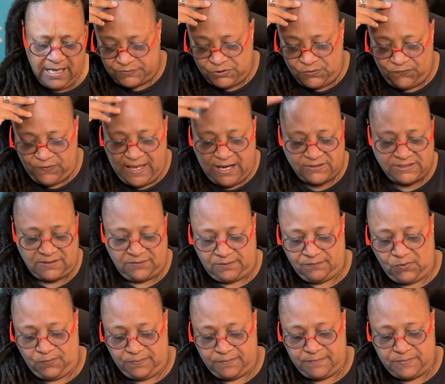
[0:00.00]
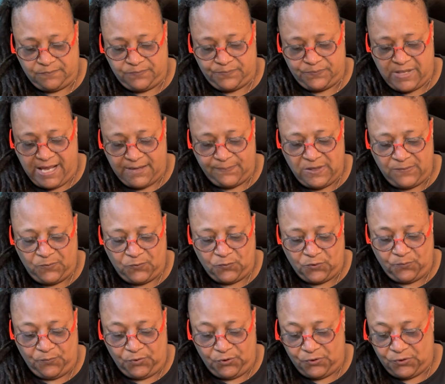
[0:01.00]
2,000 Black people
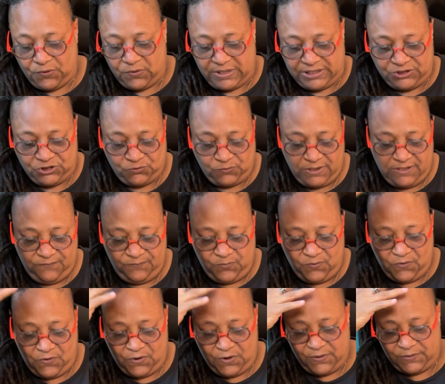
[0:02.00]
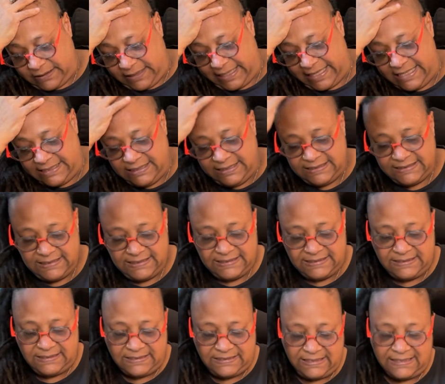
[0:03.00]
were murdered at Shreveport. The
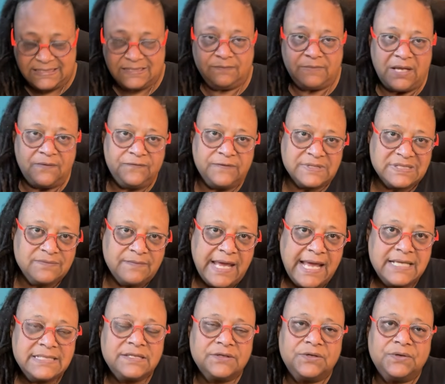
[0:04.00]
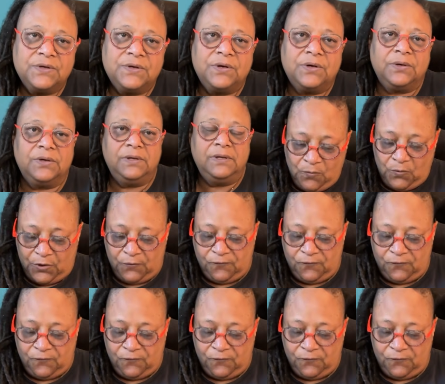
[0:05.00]
1866 Memphis Massacre, where